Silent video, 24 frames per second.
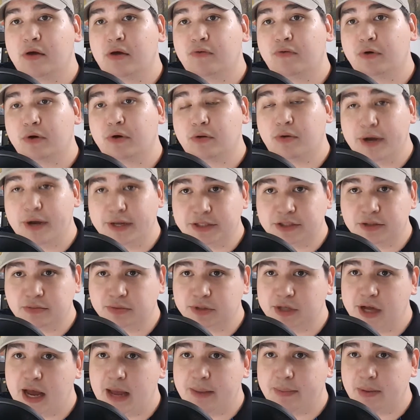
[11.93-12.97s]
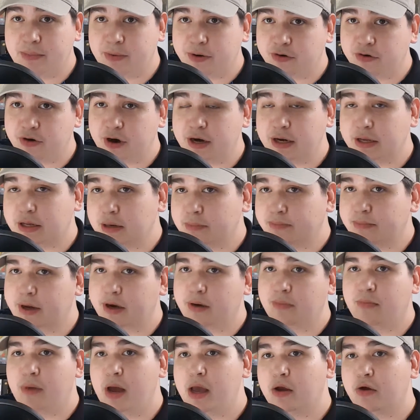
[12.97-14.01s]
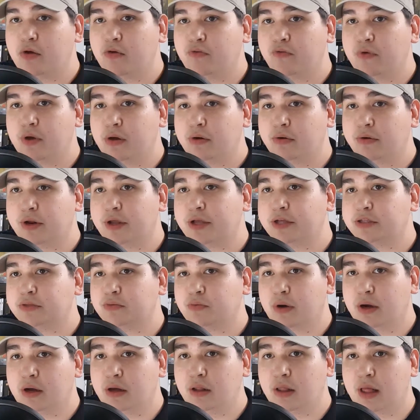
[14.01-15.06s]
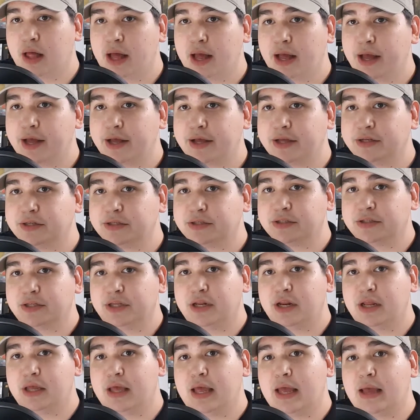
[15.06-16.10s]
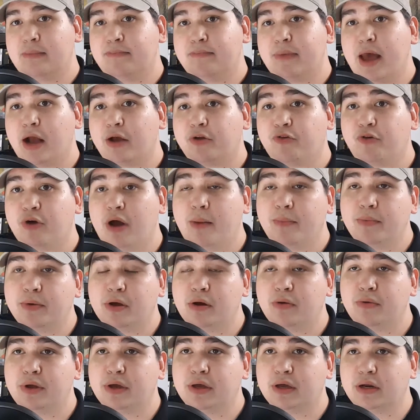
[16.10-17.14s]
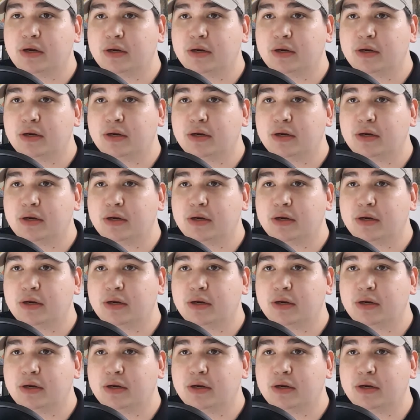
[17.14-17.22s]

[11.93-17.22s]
for quite some time I've been trying to get a better microphone as well as getting a backdrop going,